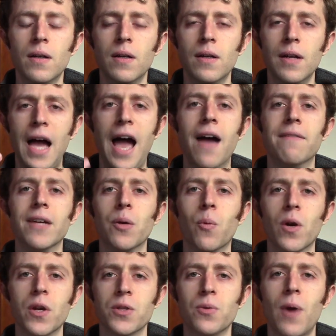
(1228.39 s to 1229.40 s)
having
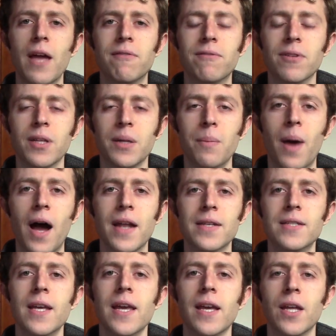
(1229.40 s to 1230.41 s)
what is rightfully mine
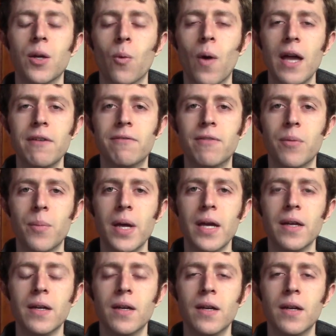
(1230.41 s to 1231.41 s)
taken away from me,